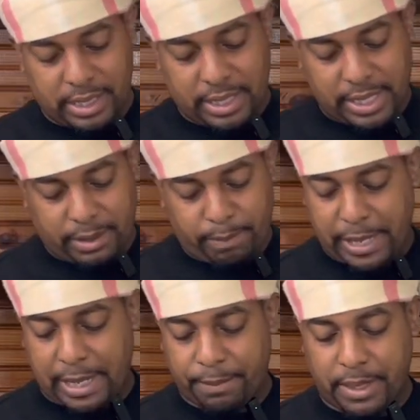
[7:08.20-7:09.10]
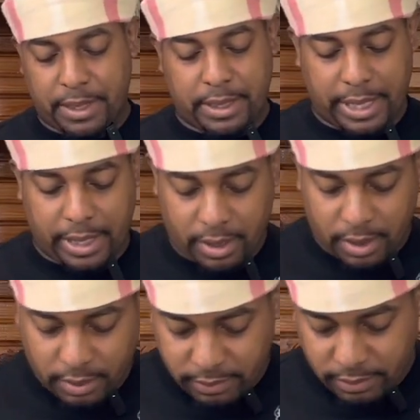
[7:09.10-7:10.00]
Let's pop this thing
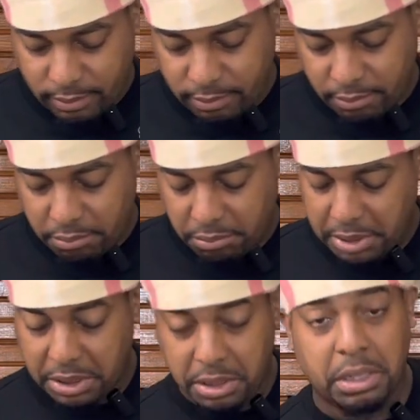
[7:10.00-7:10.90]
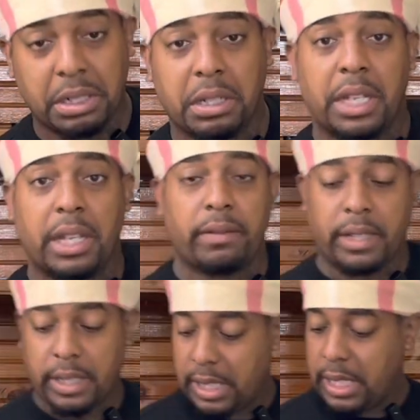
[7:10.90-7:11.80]
off. Decent little heavy.
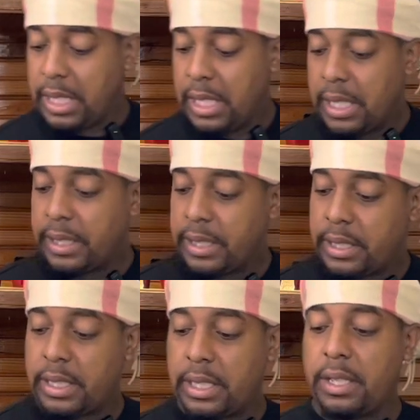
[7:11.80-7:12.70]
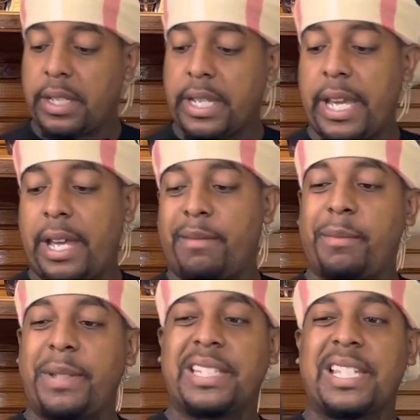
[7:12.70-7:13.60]
Decent little cap. I
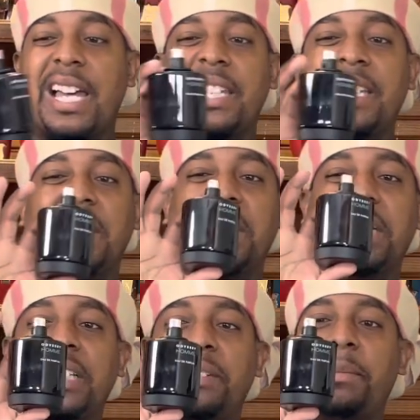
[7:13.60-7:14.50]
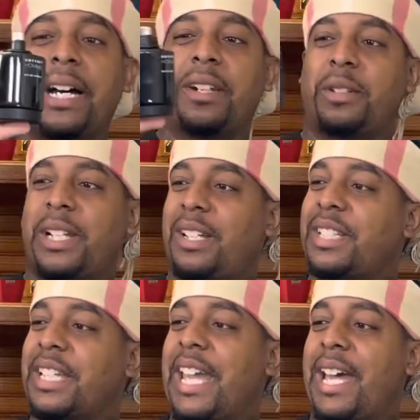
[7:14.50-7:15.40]
mean, it's kind of ugly bottle without
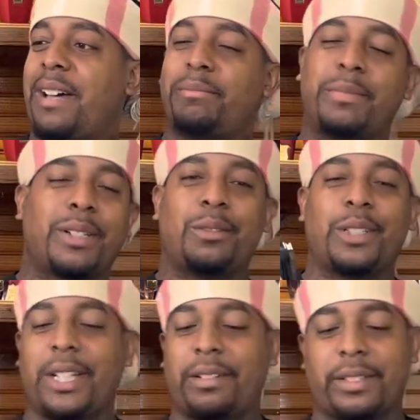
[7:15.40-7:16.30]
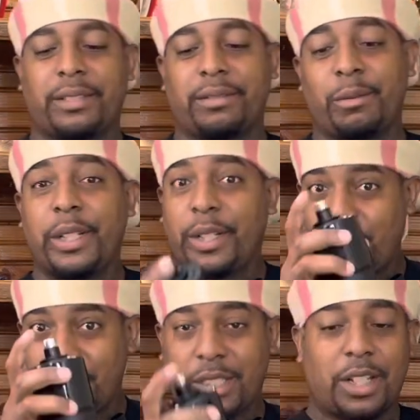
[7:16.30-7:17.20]
the cap, but whatever. We
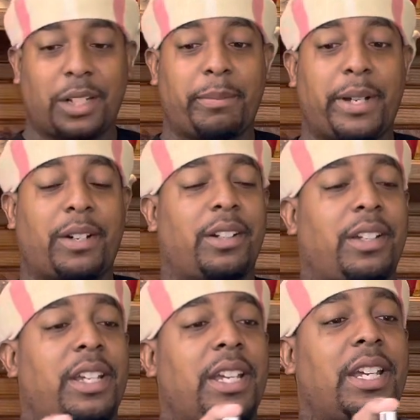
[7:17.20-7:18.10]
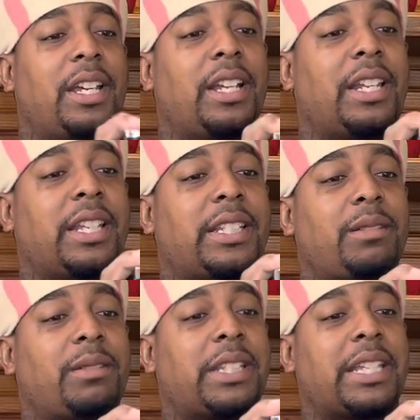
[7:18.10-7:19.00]
know what it's all about. Let's
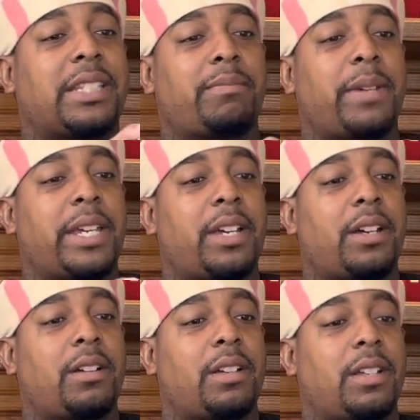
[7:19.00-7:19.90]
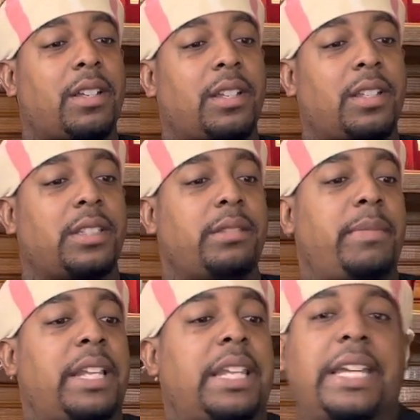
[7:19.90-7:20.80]
see what that smell
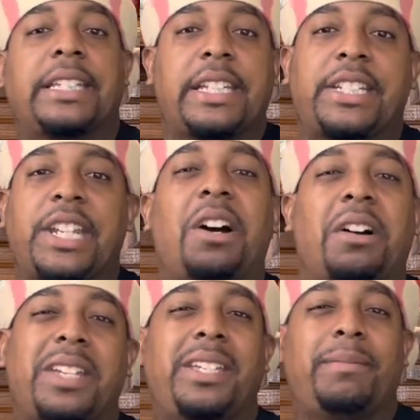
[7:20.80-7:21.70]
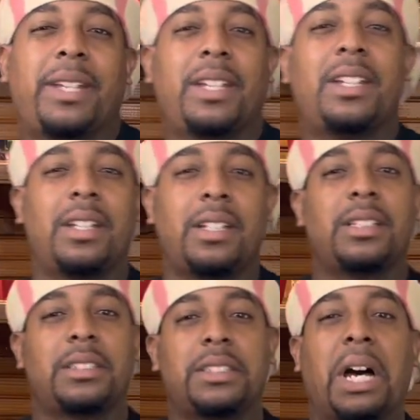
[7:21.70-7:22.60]
like that y'all keep
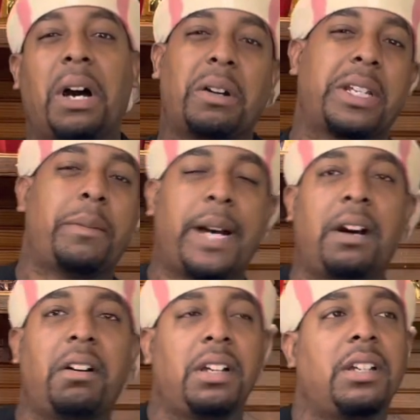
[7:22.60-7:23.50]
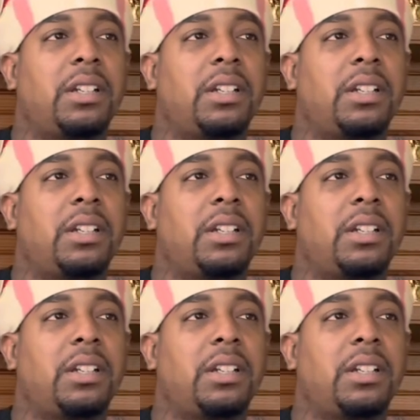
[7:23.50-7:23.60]
talking about.